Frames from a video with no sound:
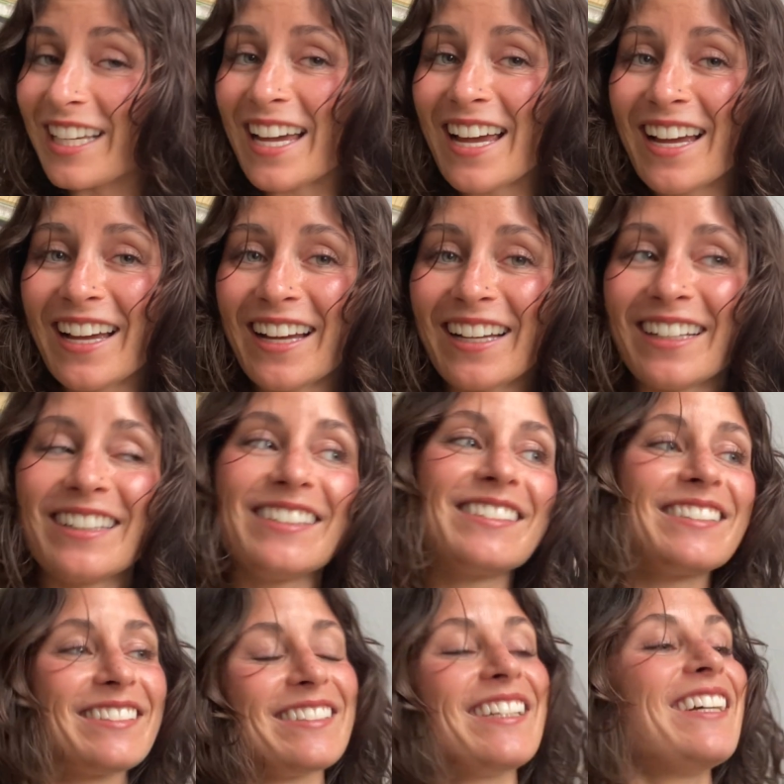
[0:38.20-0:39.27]
Yes,
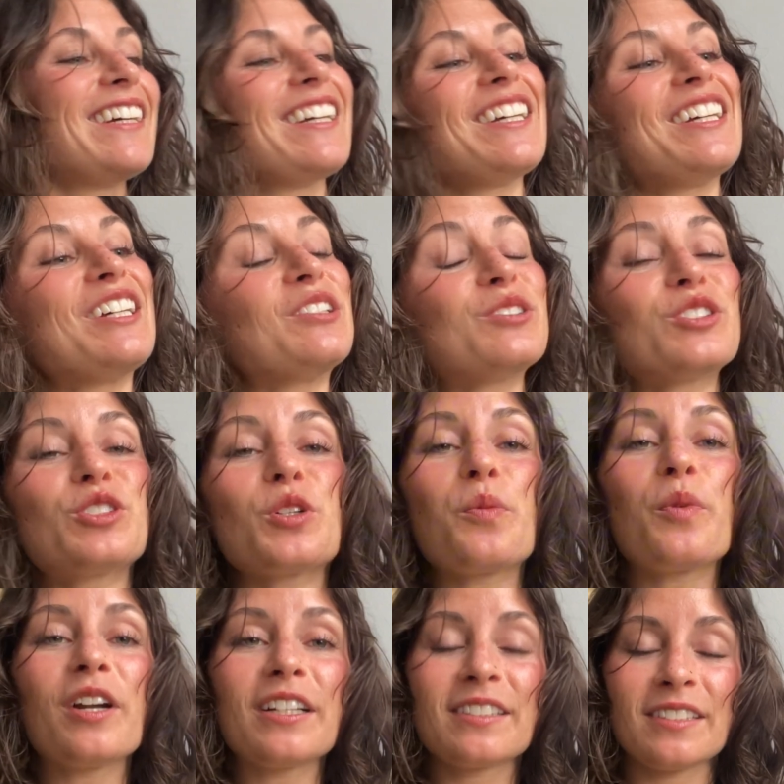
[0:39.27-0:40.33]

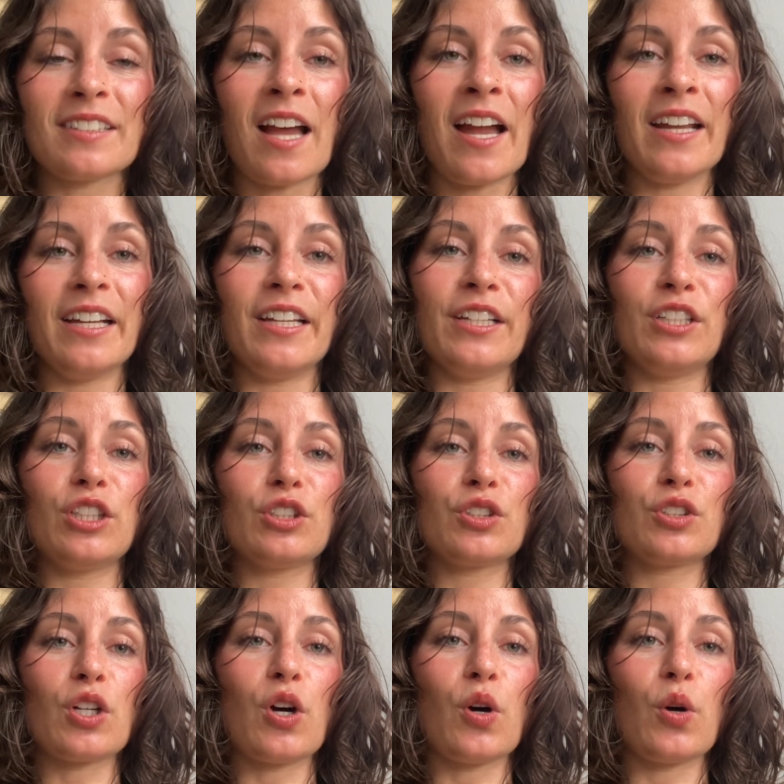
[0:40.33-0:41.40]
super excited.
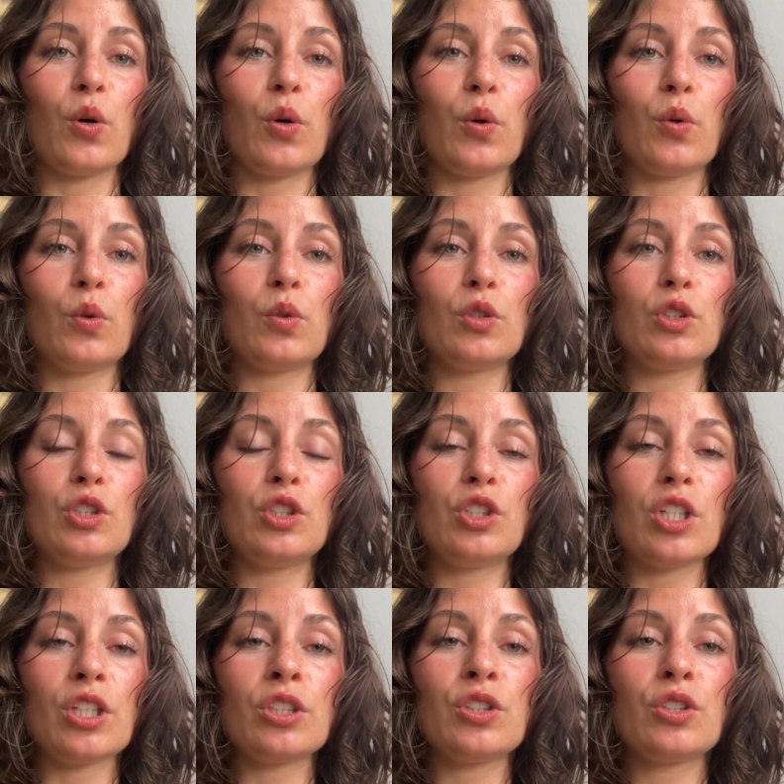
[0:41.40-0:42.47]
So,
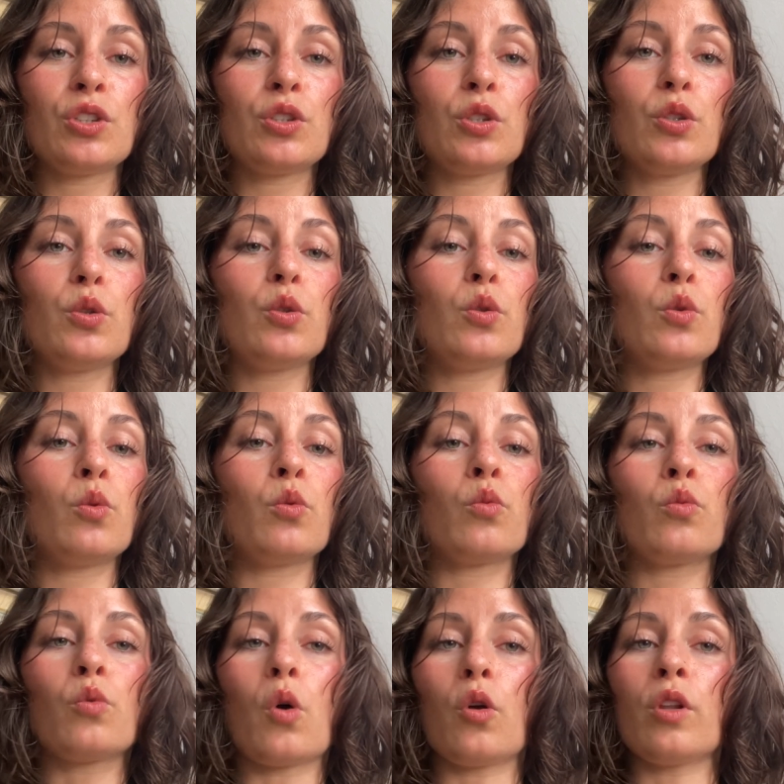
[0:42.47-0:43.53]
just to
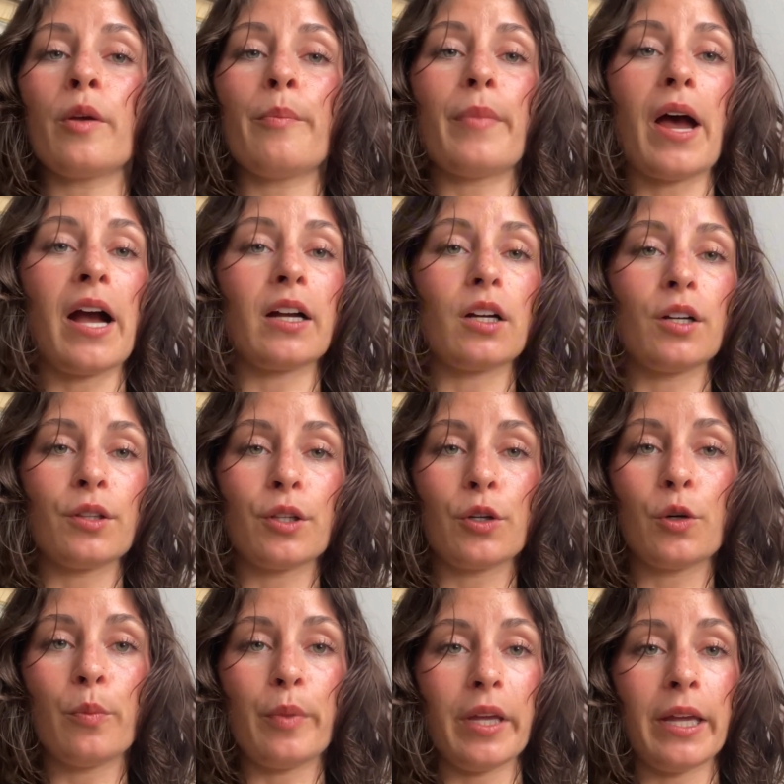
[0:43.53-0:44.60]
roll it back a
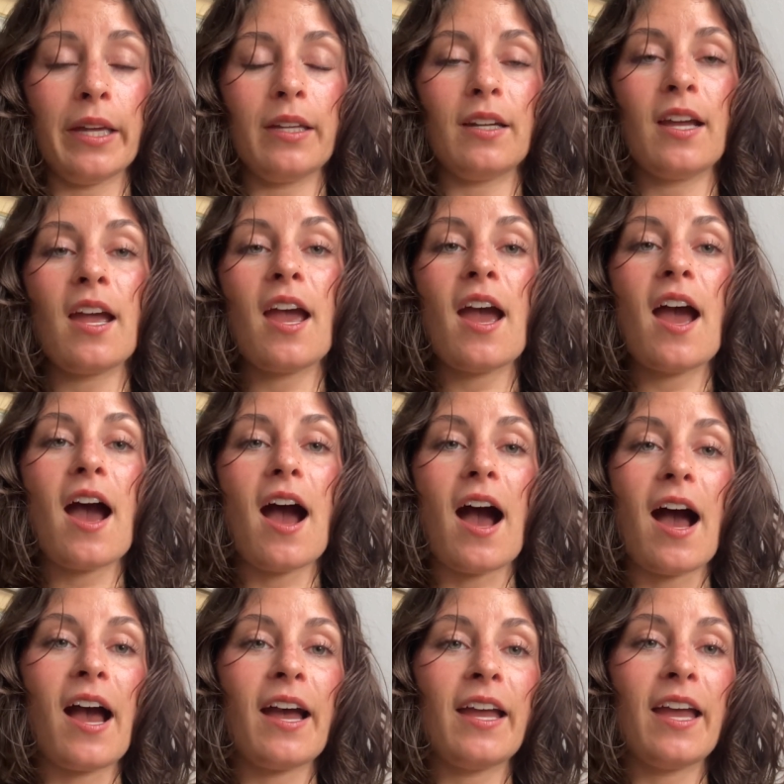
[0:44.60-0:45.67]
little bit,
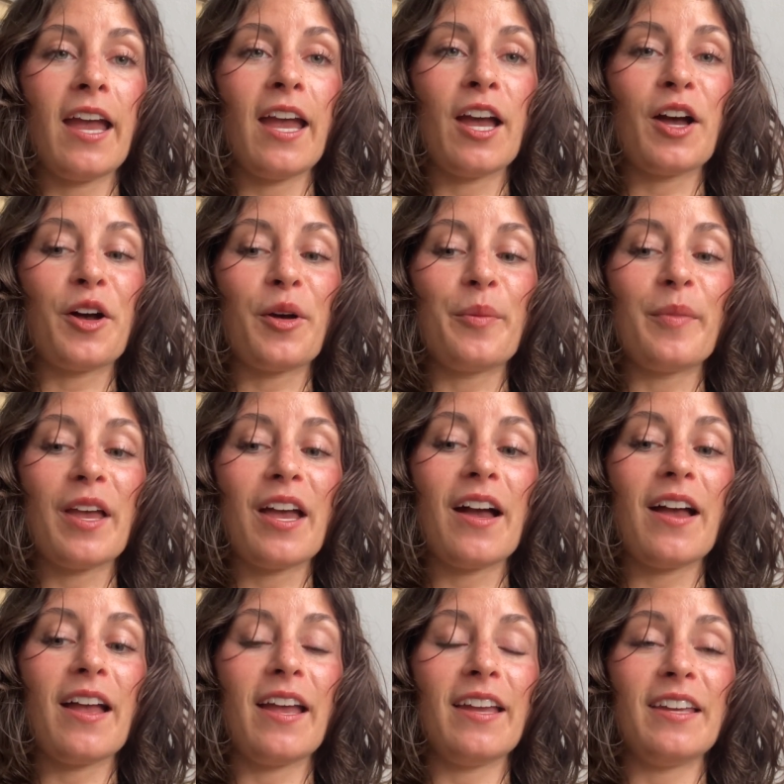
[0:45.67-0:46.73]
I am
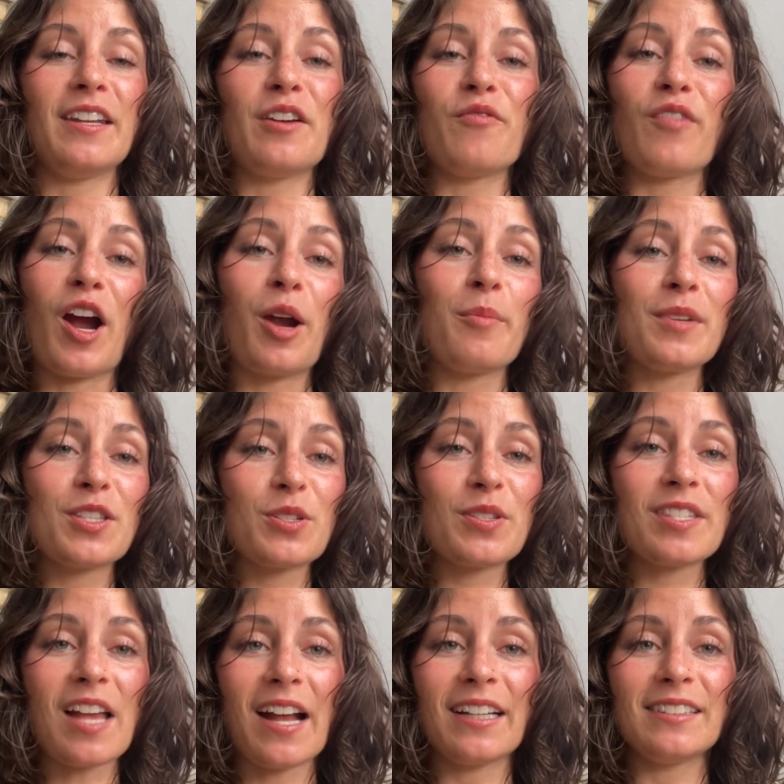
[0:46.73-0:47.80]
an environmental
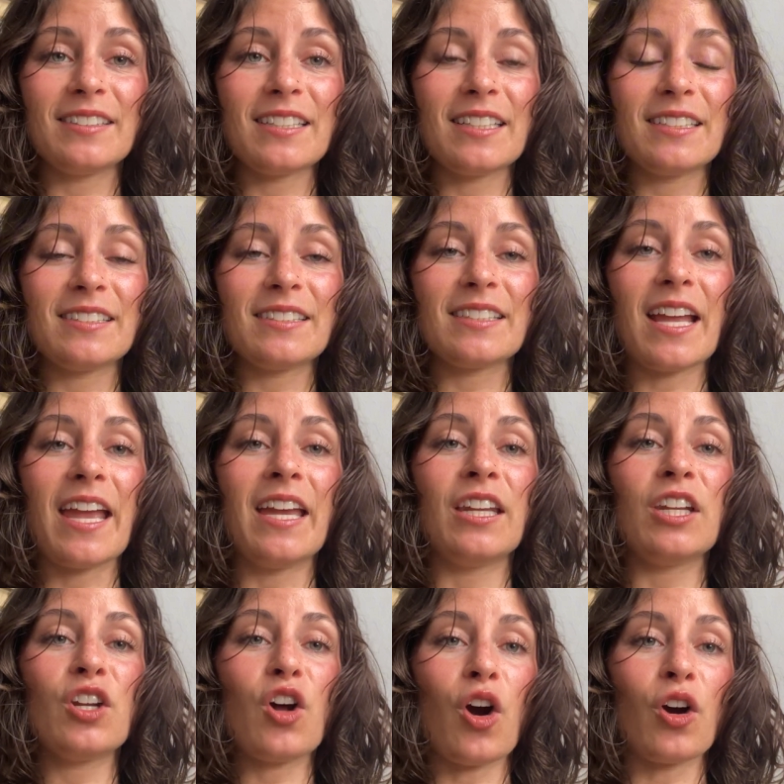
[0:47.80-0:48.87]
scientist and
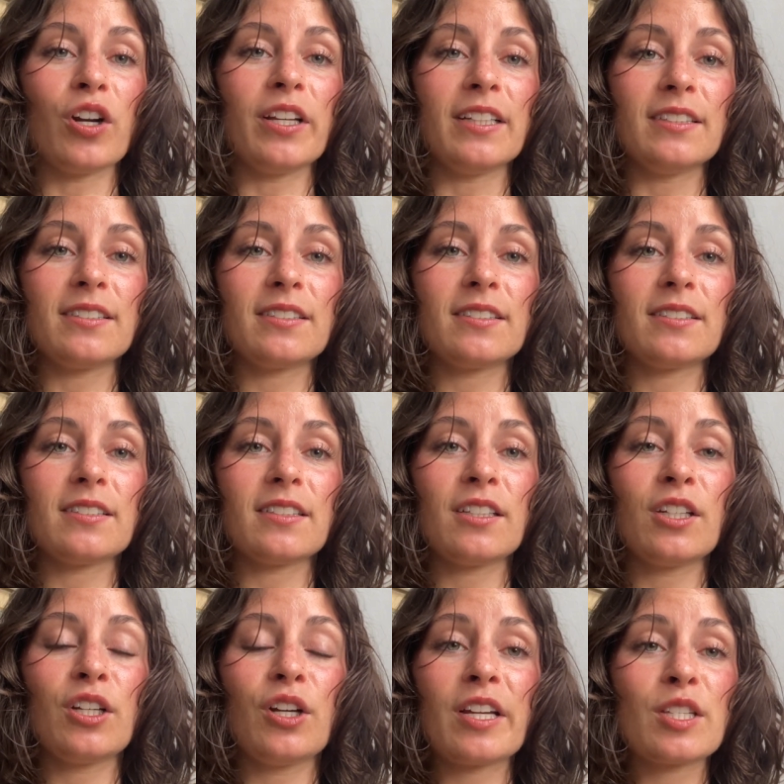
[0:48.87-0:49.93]
an artist
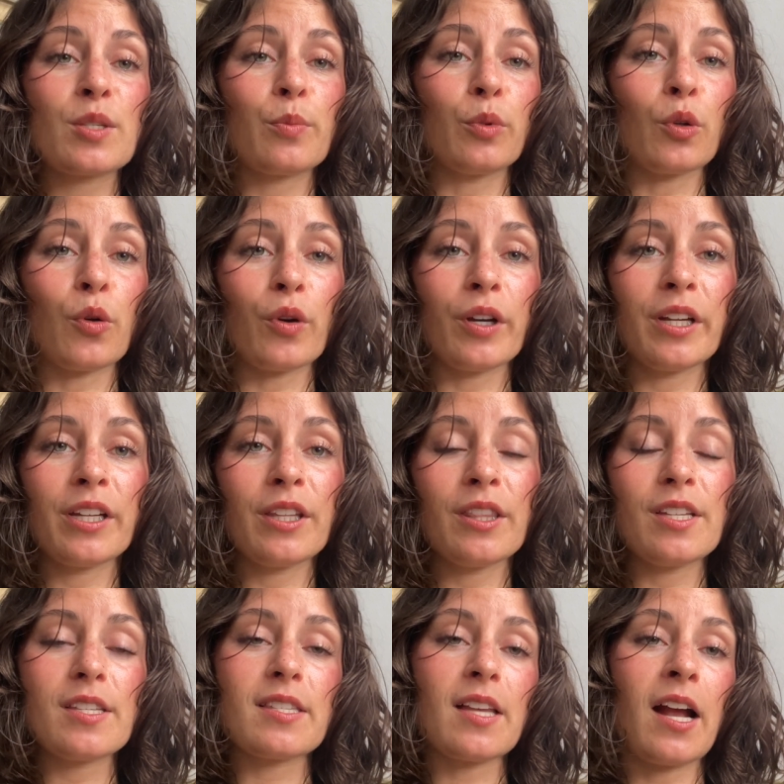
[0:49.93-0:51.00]
exploring
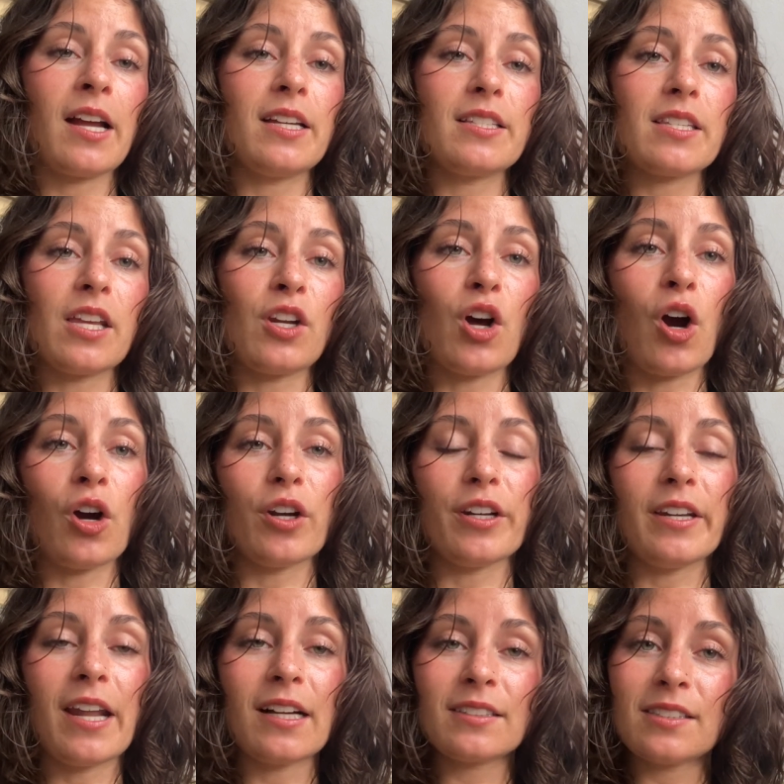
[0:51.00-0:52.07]
the science and art
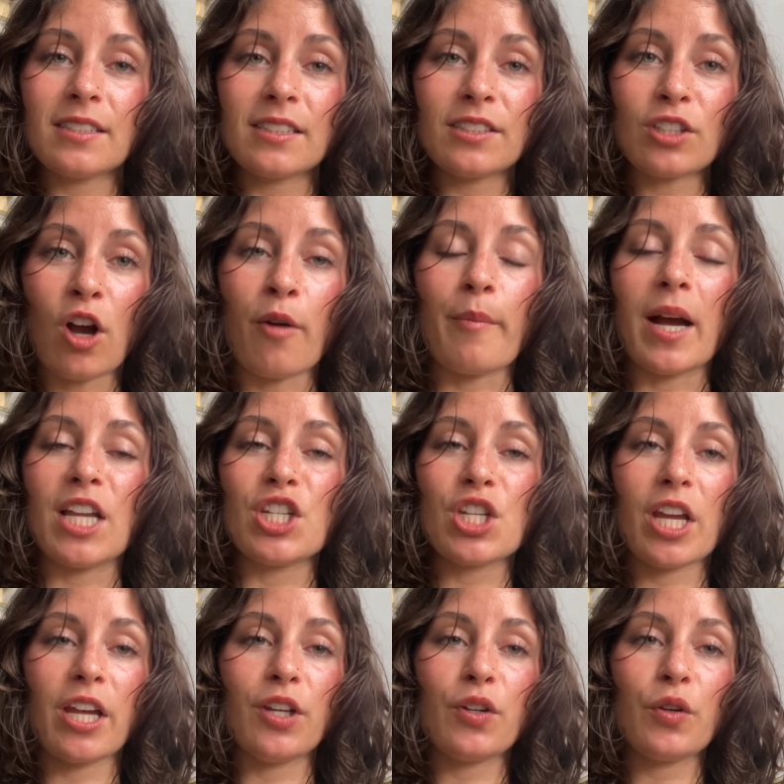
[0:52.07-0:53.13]
nexus on my
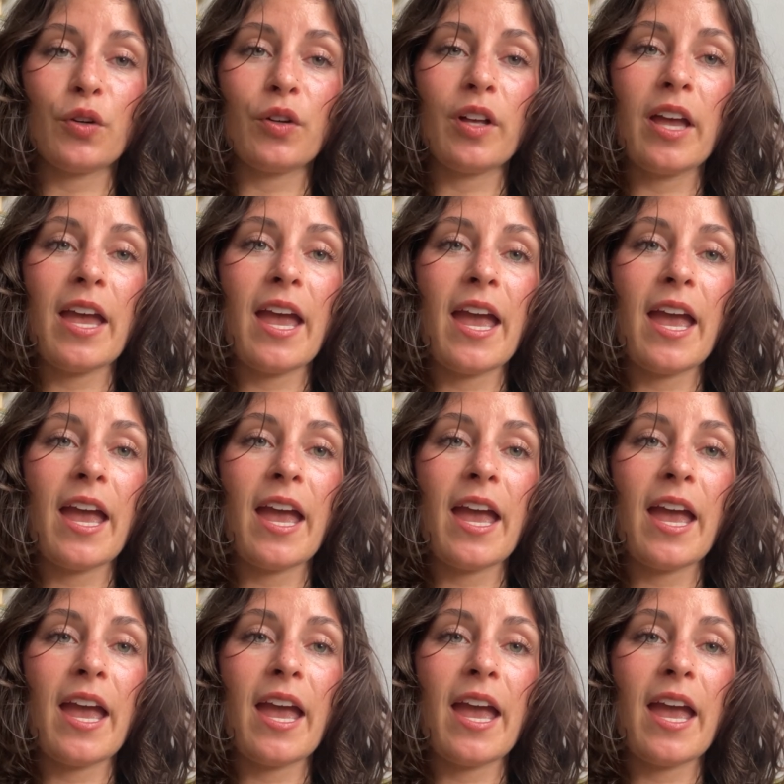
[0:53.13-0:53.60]
channel.